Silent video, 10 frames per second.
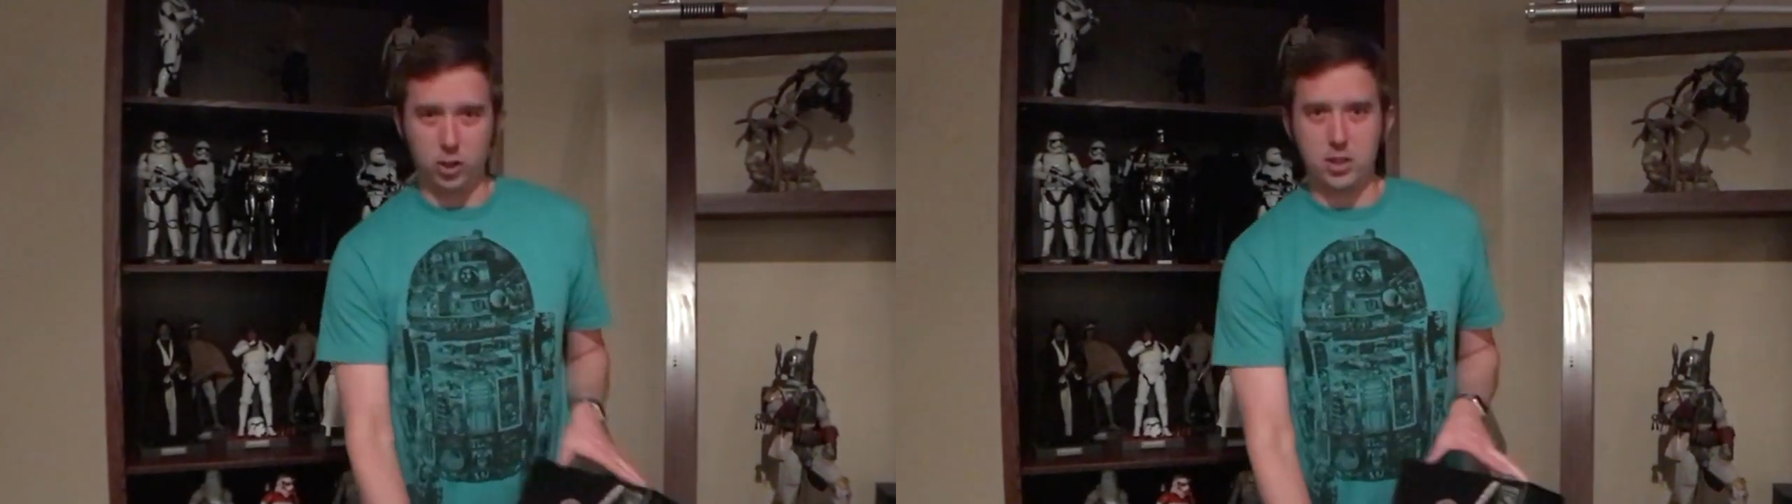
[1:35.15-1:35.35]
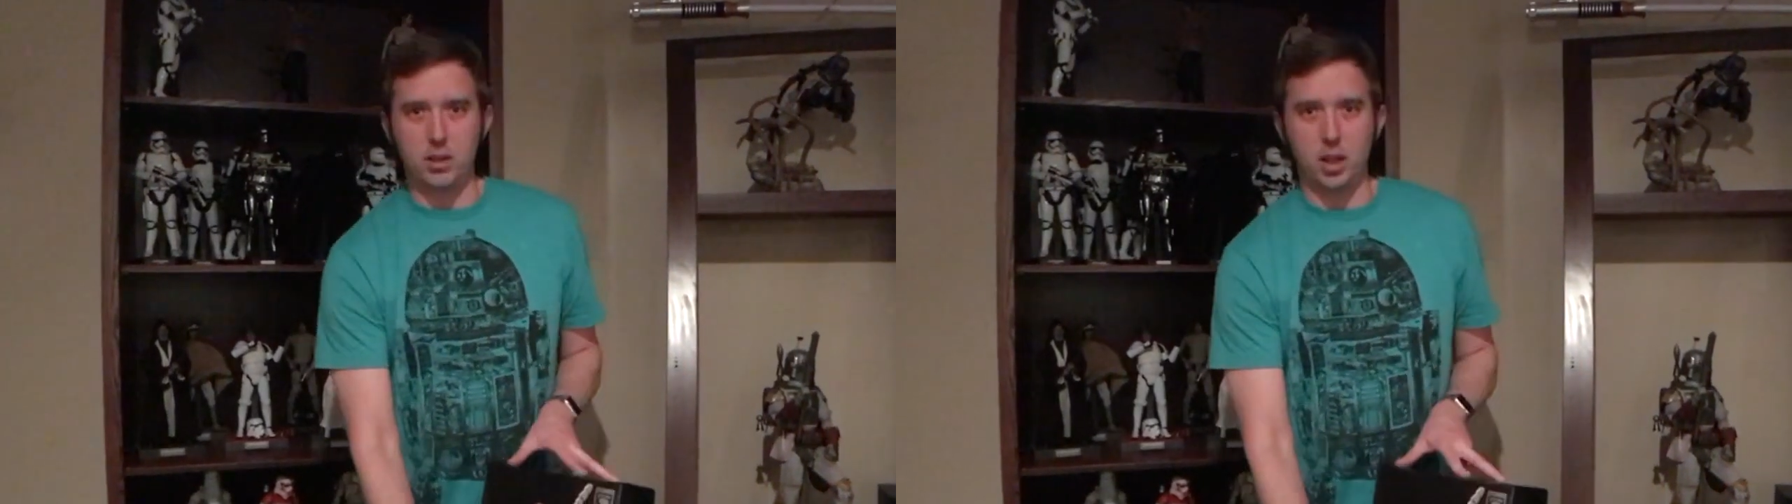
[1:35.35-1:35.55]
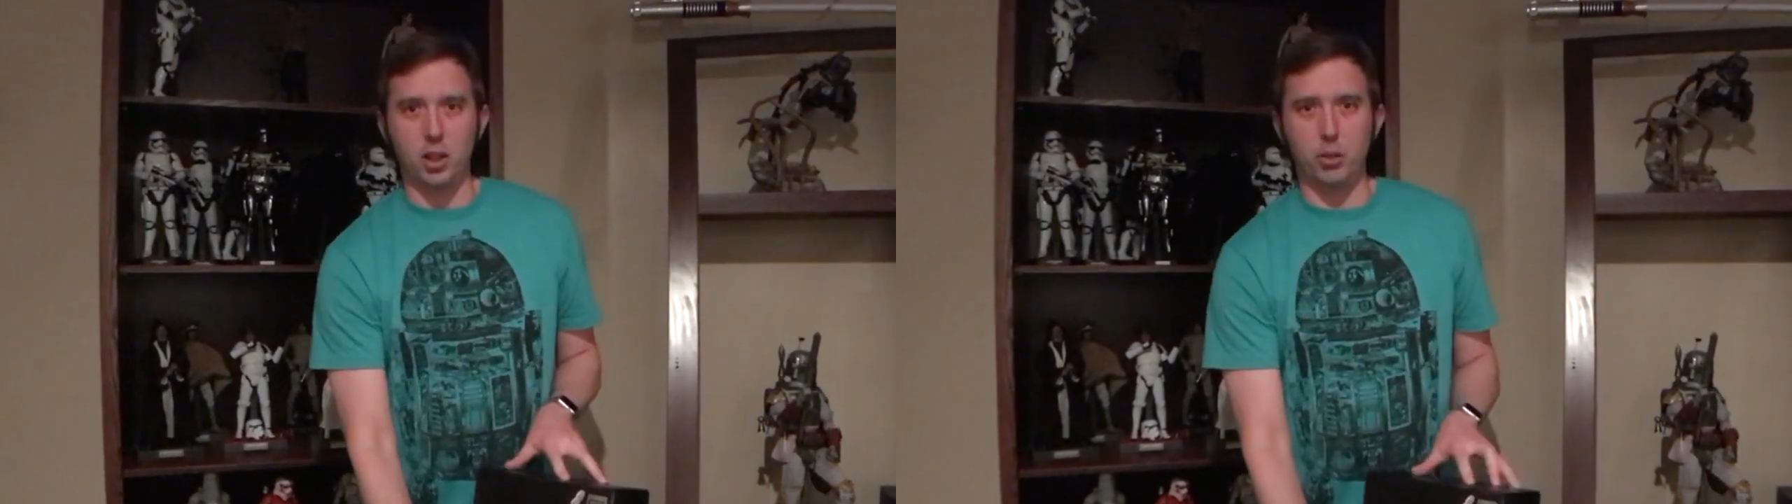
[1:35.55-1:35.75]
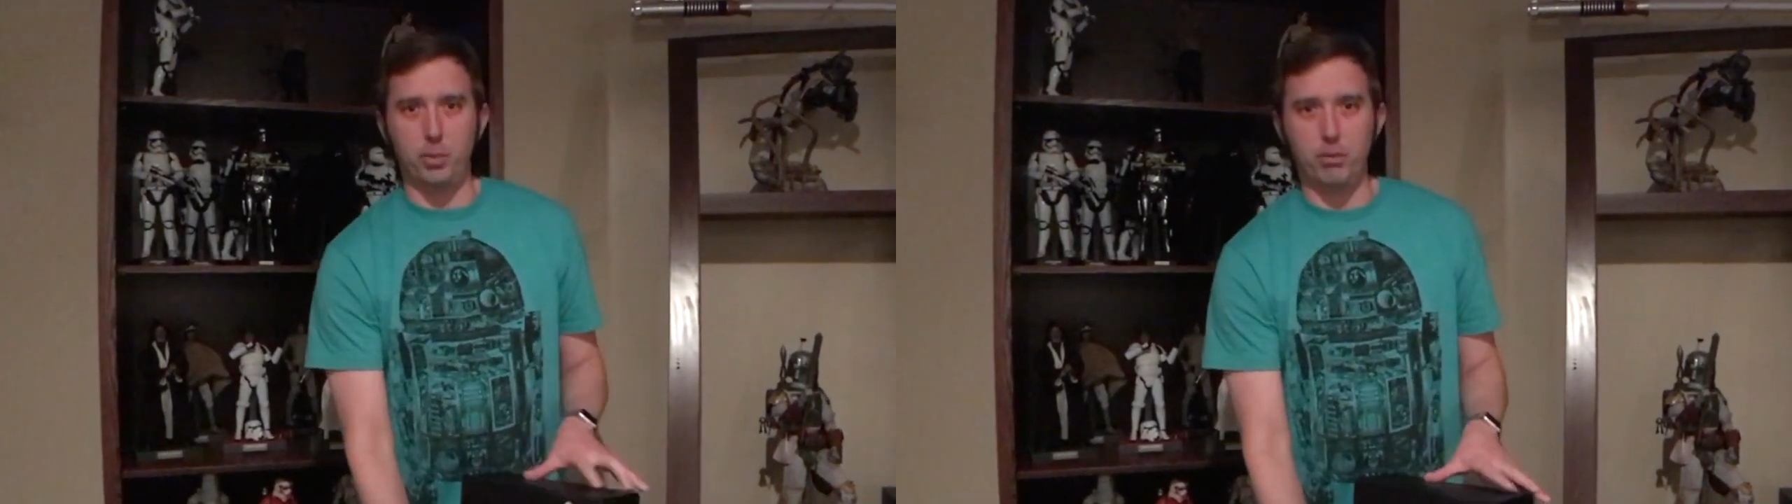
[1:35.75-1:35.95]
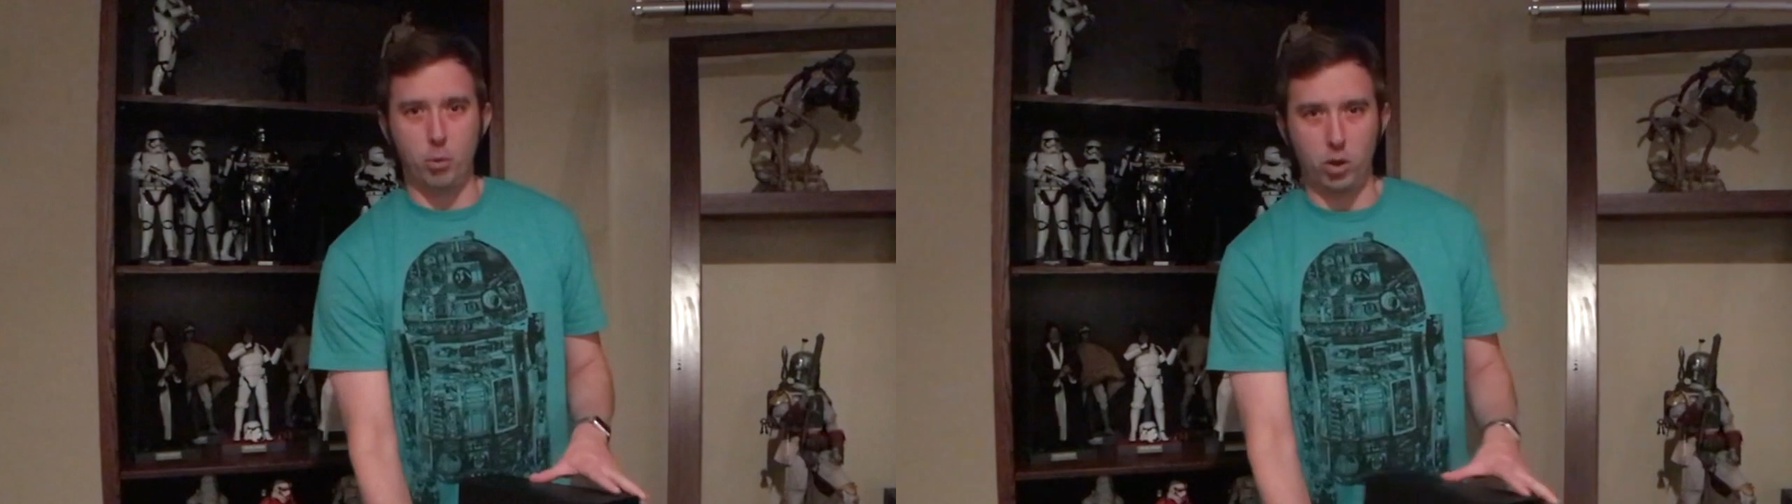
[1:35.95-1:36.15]
looks a little
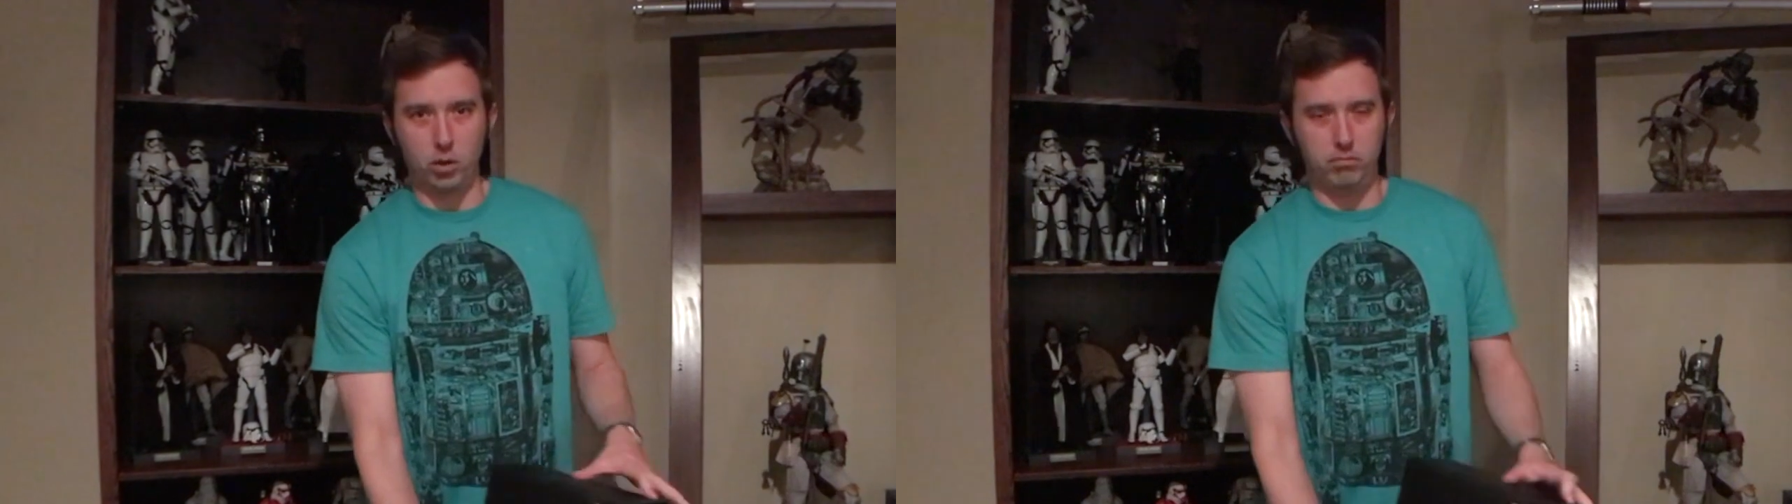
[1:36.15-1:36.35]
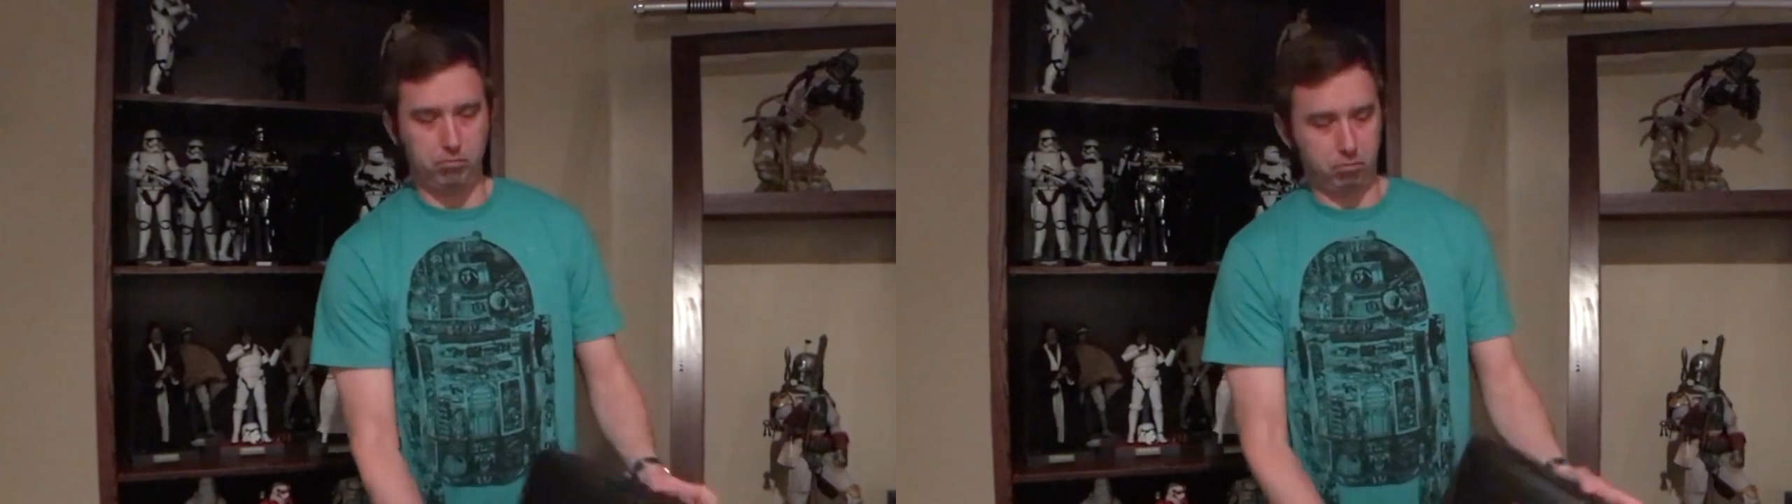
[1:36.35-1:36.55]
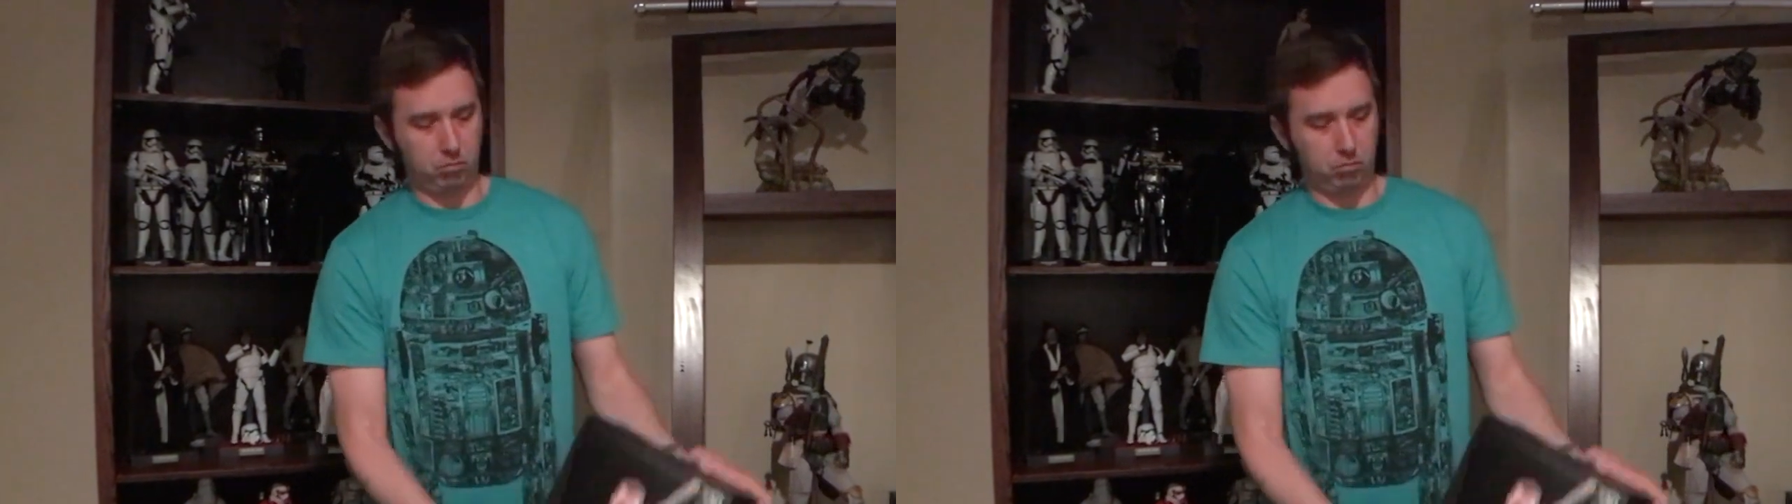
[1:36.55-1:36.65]
bit more